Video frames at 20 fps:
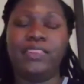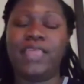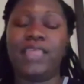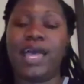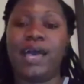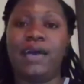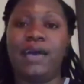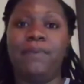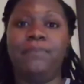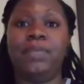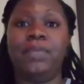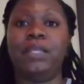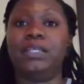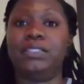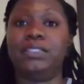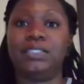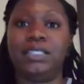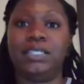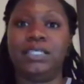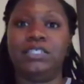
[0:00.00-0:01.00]

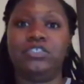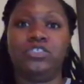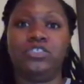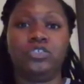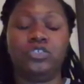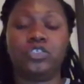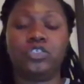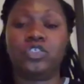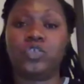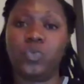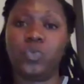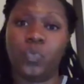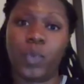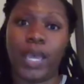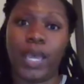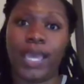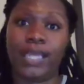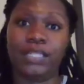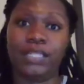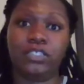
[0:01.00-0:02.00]
ability to
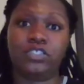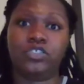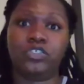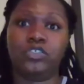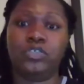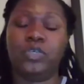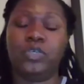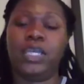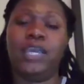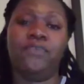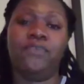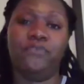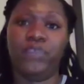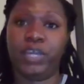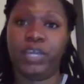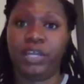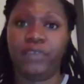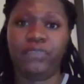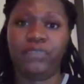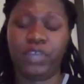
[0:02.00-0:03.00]
sweat, to get rid
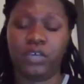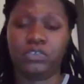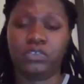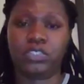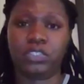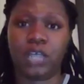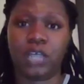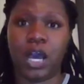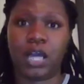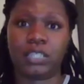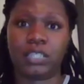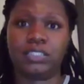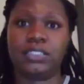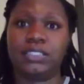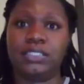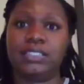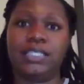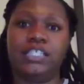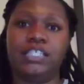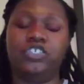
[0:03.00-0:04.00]
of those toxins
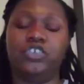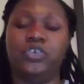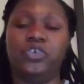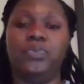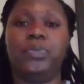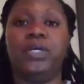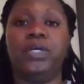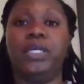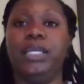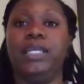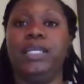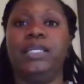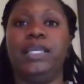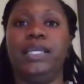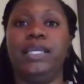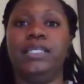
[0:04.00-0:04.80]
that you're putting